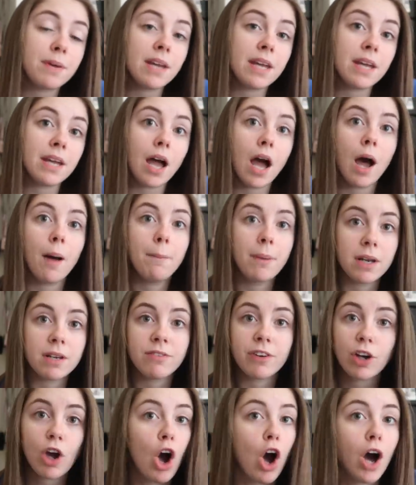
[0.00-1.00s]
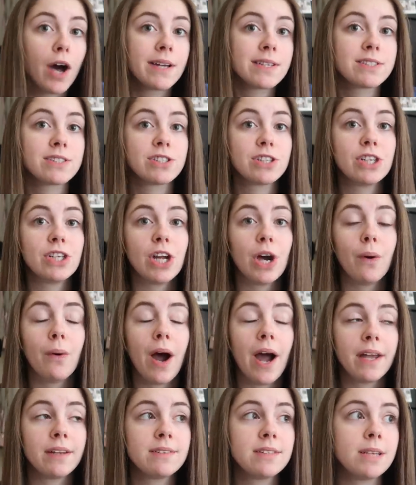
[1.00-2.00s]
be a bit of a cost. You know,
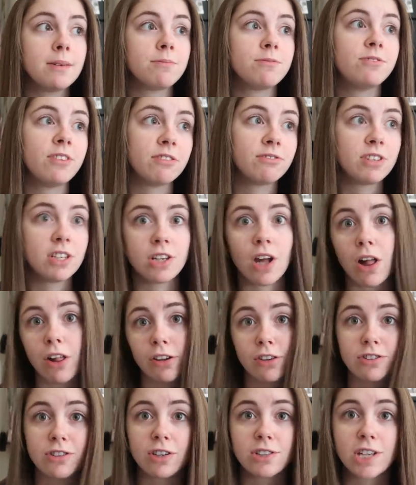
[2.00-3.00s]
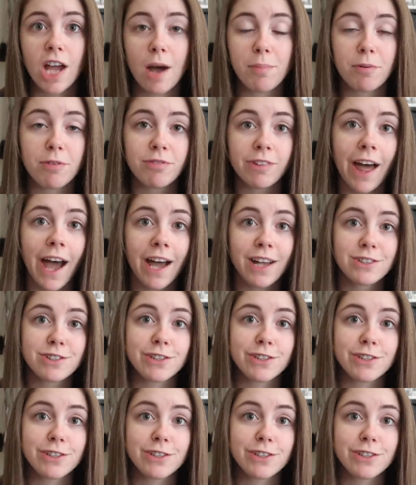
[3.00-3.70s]
I tip $50 on top of that.